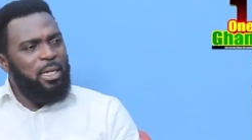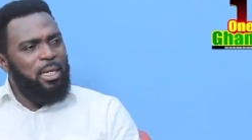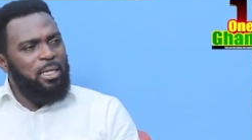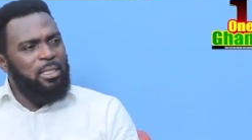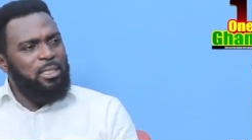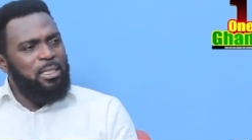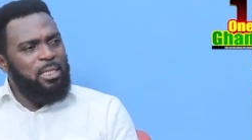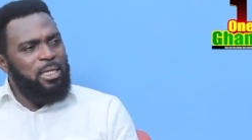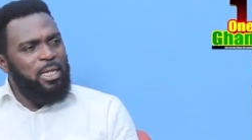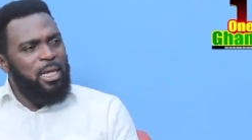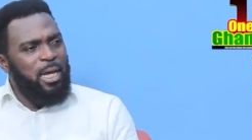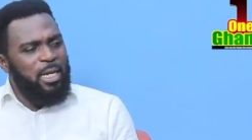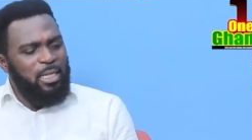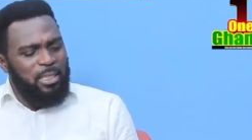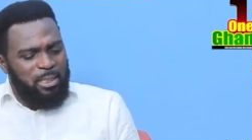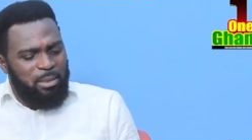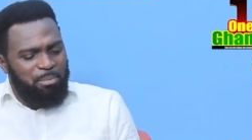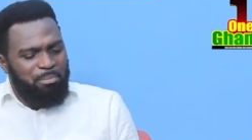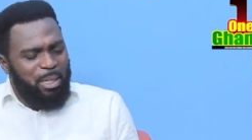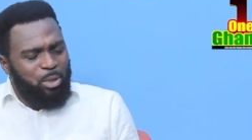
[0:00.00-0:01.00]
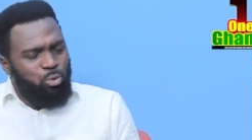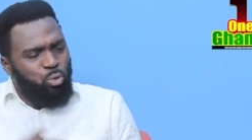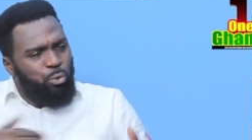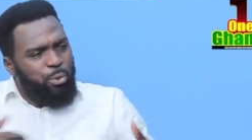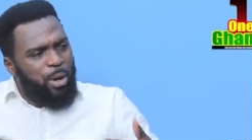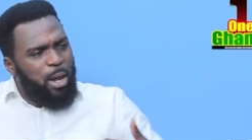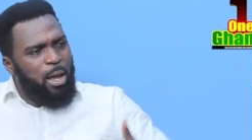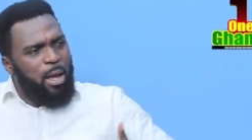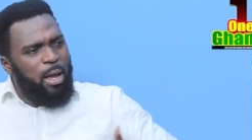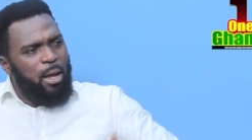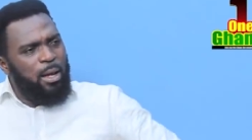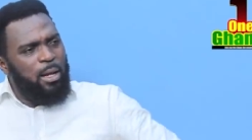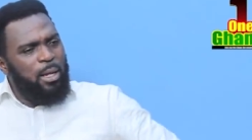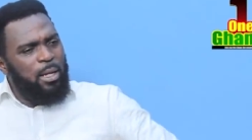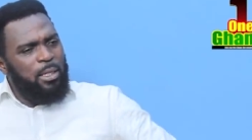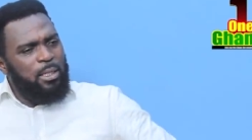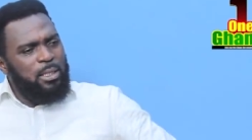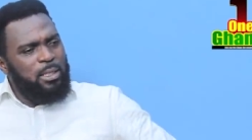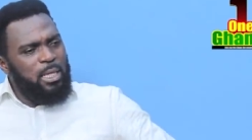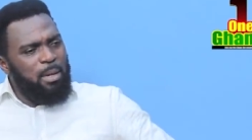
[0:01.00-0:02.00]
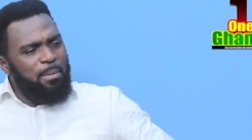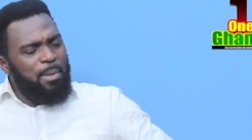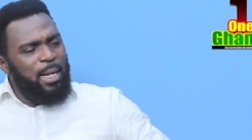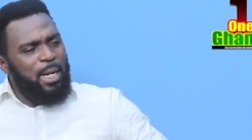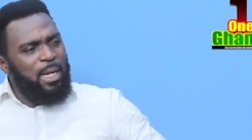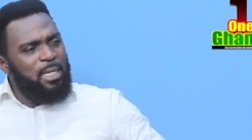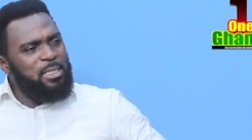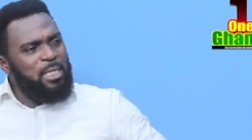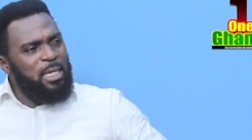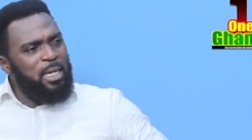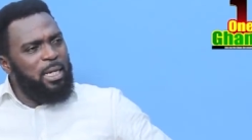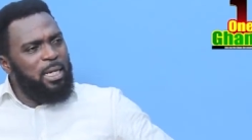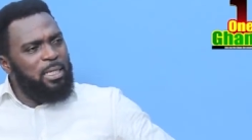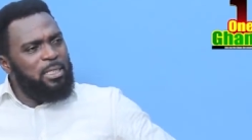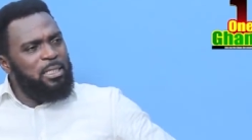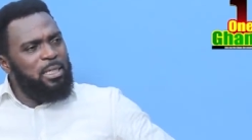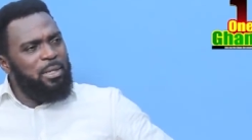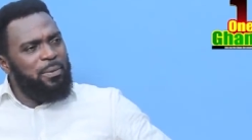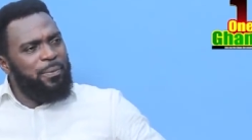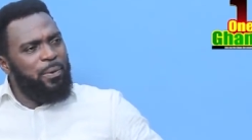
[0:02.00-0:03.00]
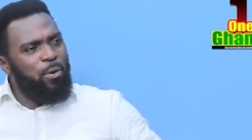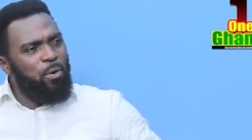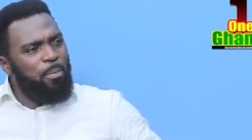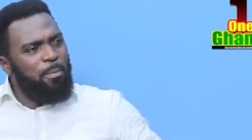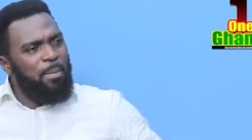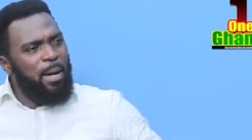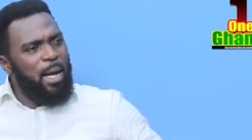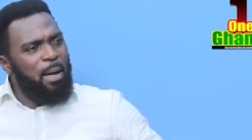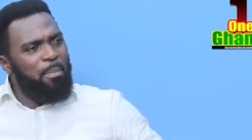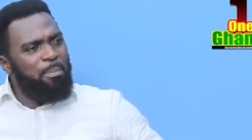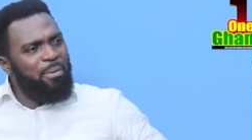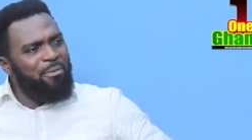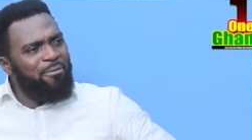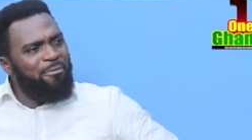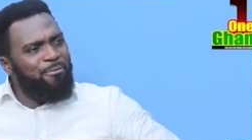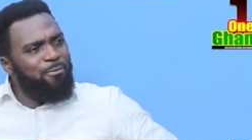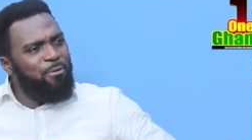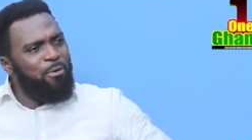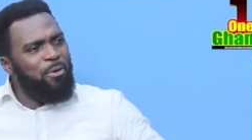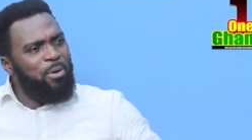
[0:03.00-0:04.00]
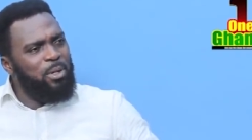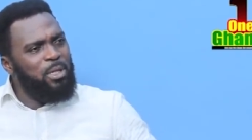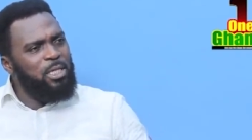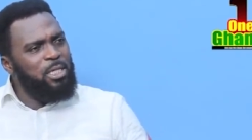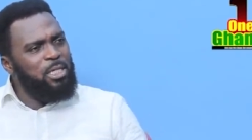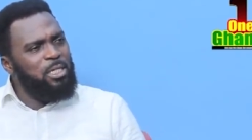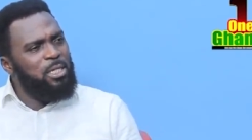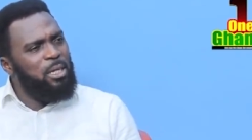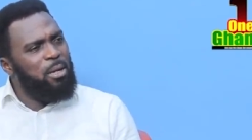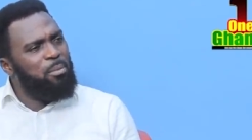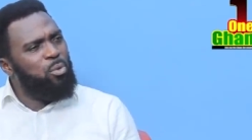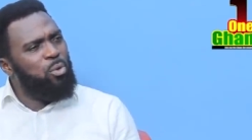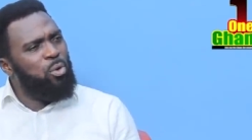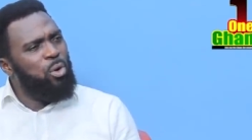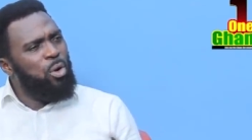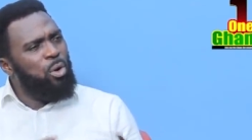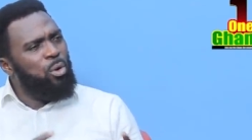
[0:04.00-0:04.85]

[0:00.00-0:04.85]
It is what to hear the man say, Cassie, for